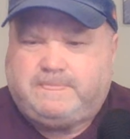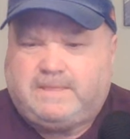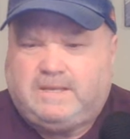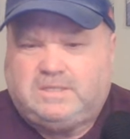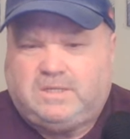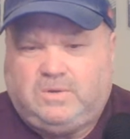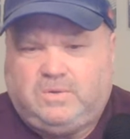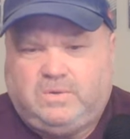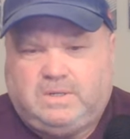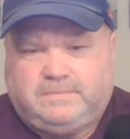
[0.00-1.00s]

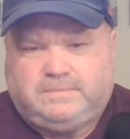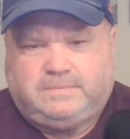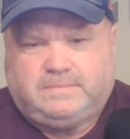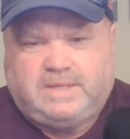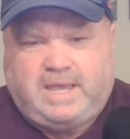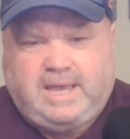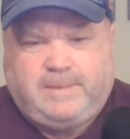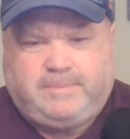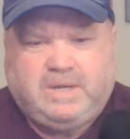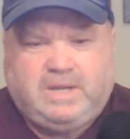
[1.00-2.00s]
So
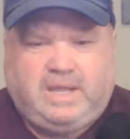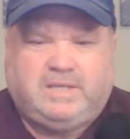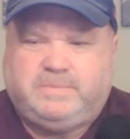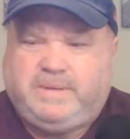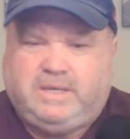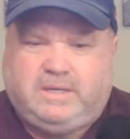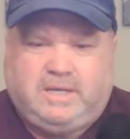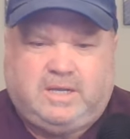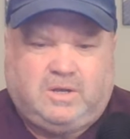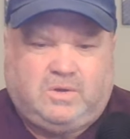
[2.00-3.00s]
Happ and Dansby and
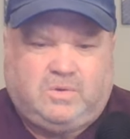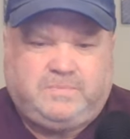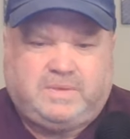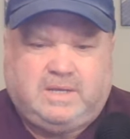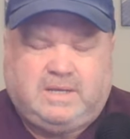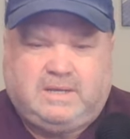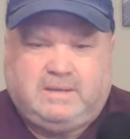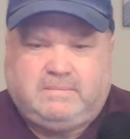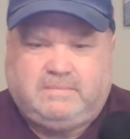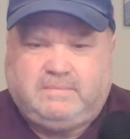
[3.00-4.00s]
Nico,
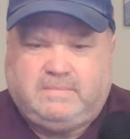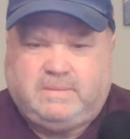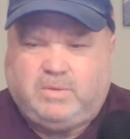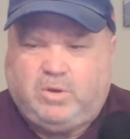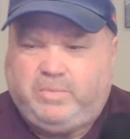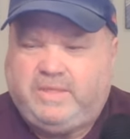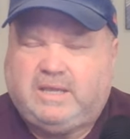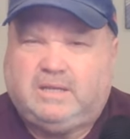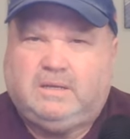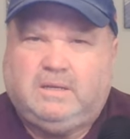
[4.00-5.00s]
um, I'm hoping they
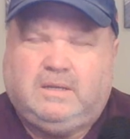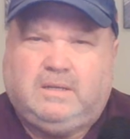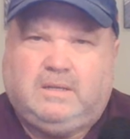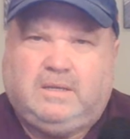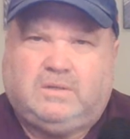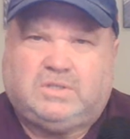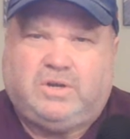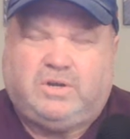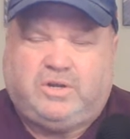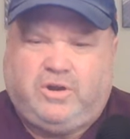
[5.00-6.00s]
can you know,
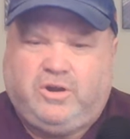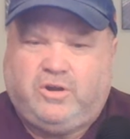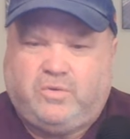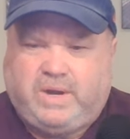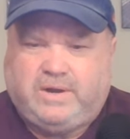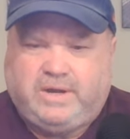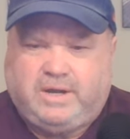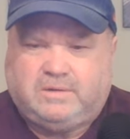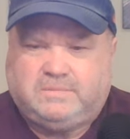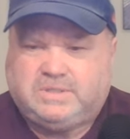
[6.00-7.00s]
start turning around
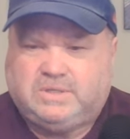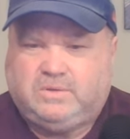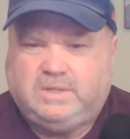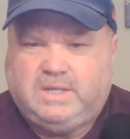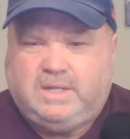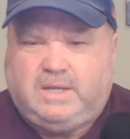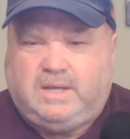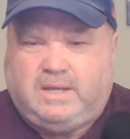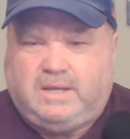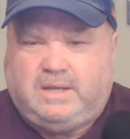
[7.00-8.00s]
here. So
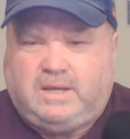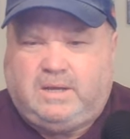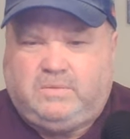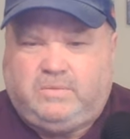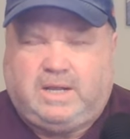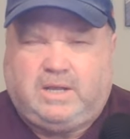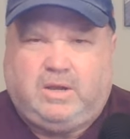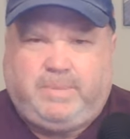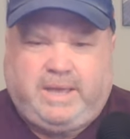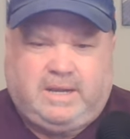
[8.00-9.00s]
uh, we're not going
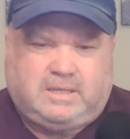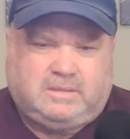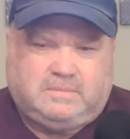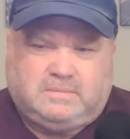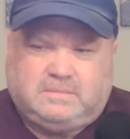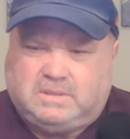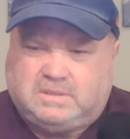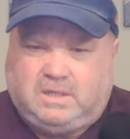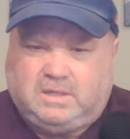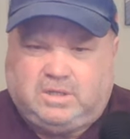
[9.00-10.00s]
to panic. It's
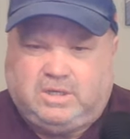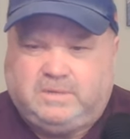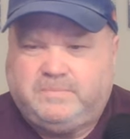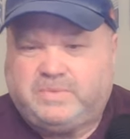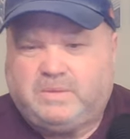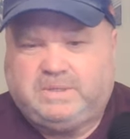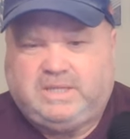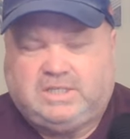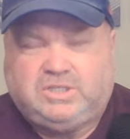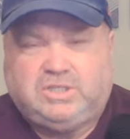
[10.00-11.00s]
all good. But
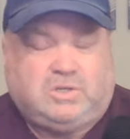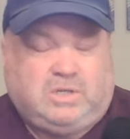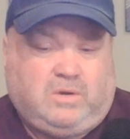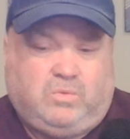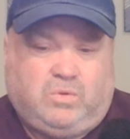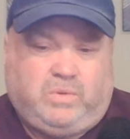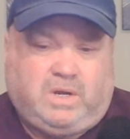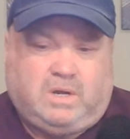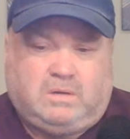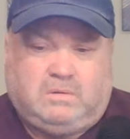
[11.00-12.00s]
that's just kind of where we
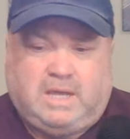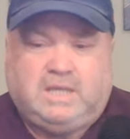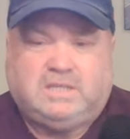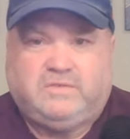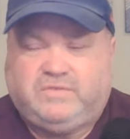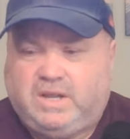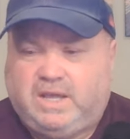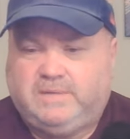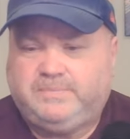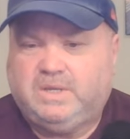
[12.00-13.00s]
are as of
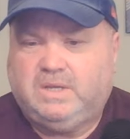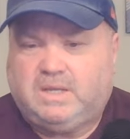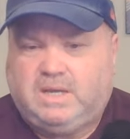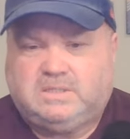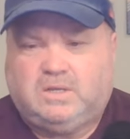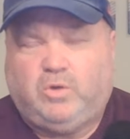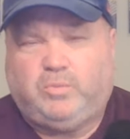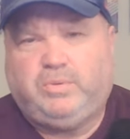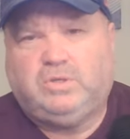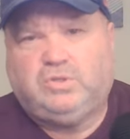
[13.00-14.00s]
today. Guys,
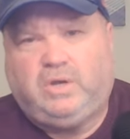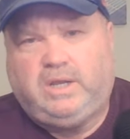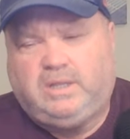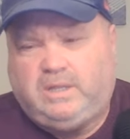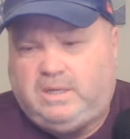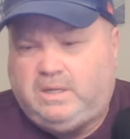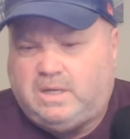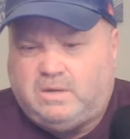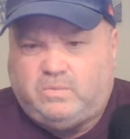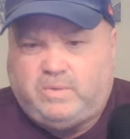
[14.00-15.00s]
hope you enjoyed the
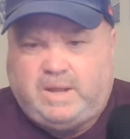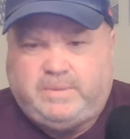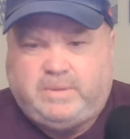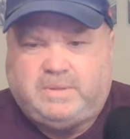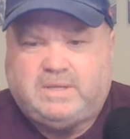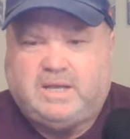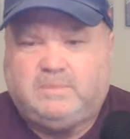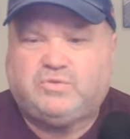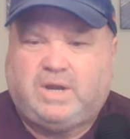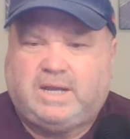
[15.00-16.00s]
uh, wrap up on the
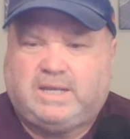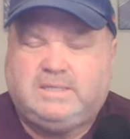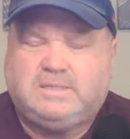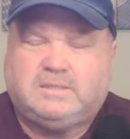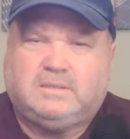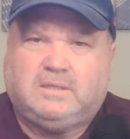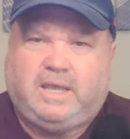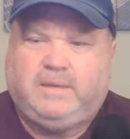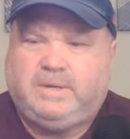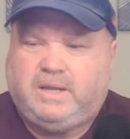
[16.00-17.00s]
Cubs Rockies
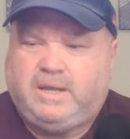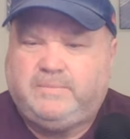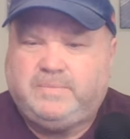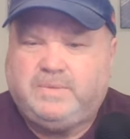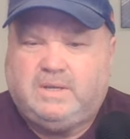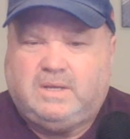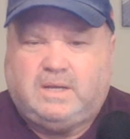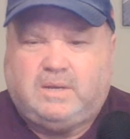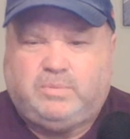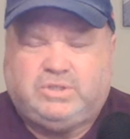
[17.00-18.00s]
game today.
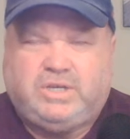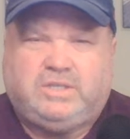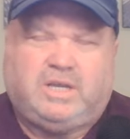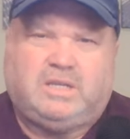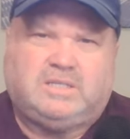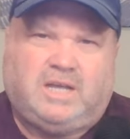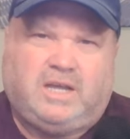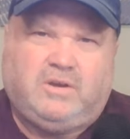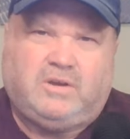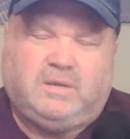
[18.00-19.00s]
I appreciate you checking us out
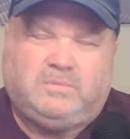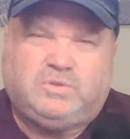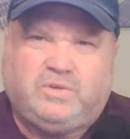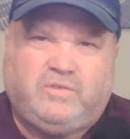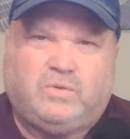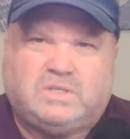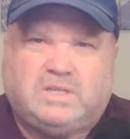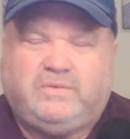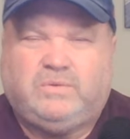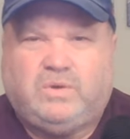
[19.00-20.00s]
here on Cubs 24
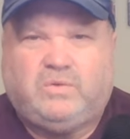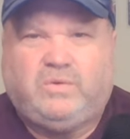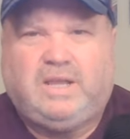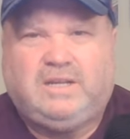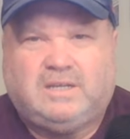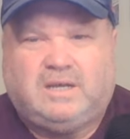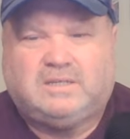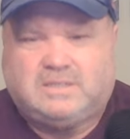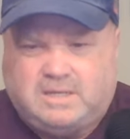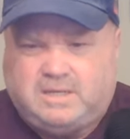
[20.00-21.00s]
7, where Randy
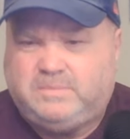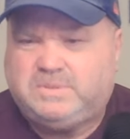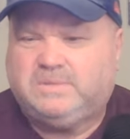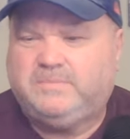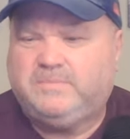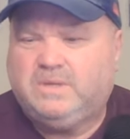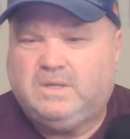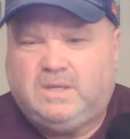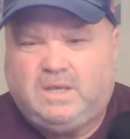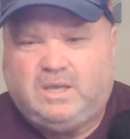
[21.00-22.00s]
talks Cubs.
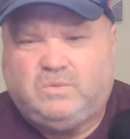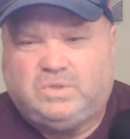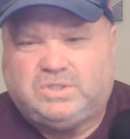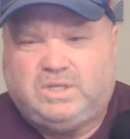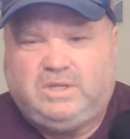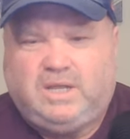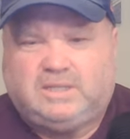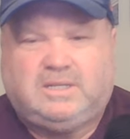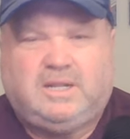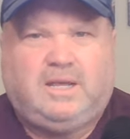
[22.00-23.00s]
And we'll see you
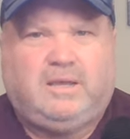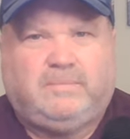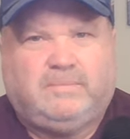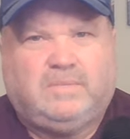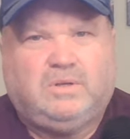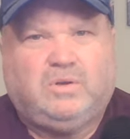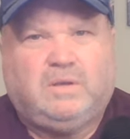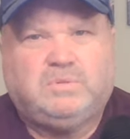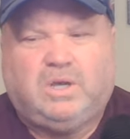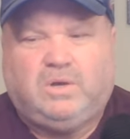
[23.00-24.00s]
next time. Go,
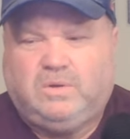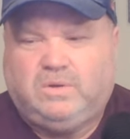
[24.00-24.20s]
Cubs, go.